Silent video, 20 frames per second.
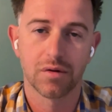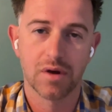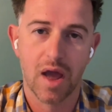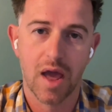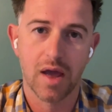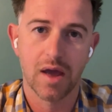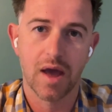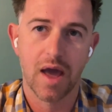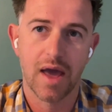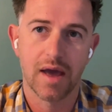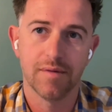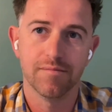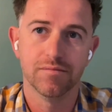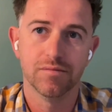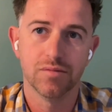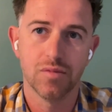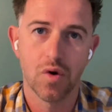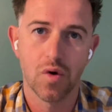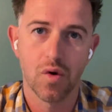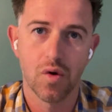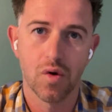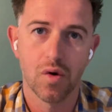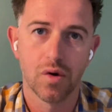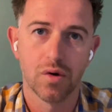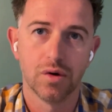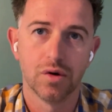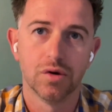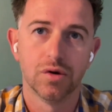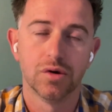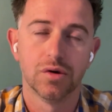can create a
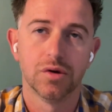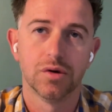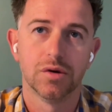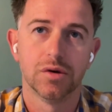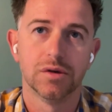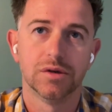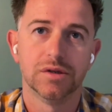more